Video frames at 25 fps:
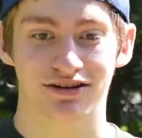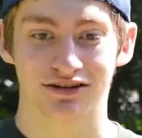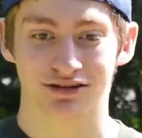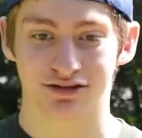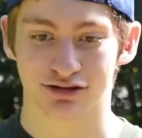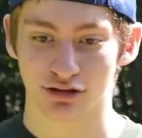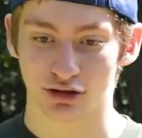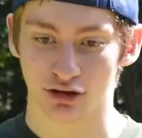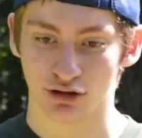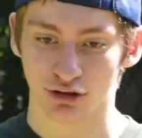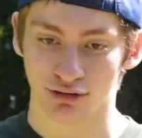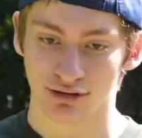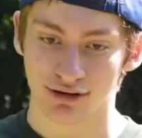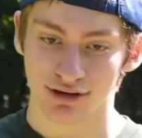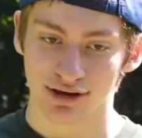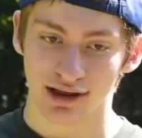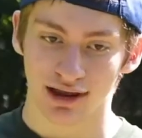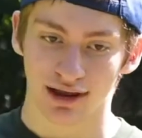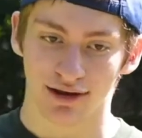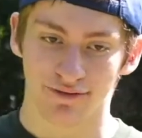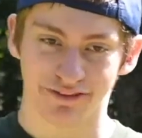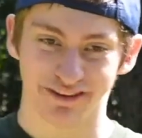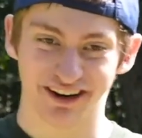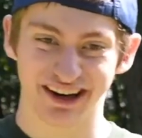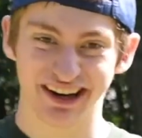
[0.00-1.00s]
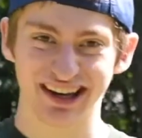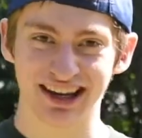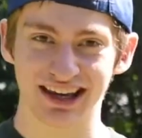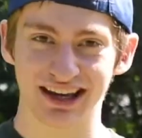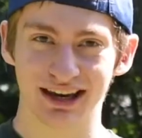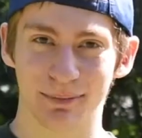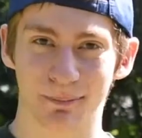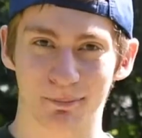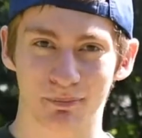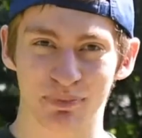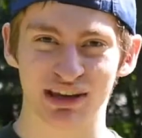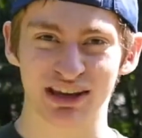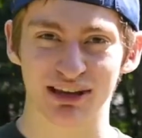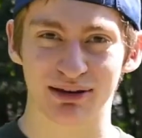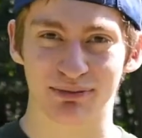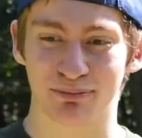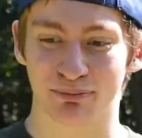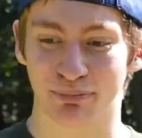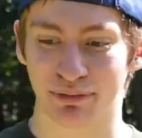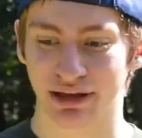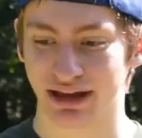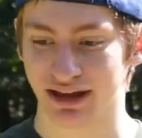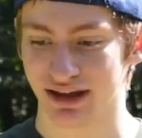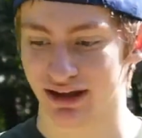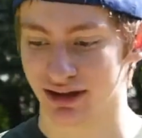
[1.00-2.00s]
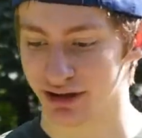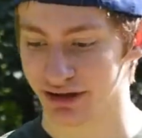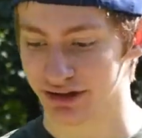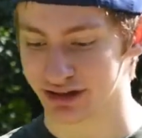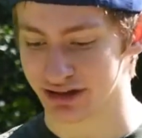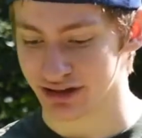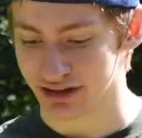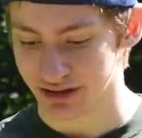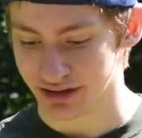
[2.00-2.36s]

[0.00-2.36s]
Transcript: So, if you're going to get bit by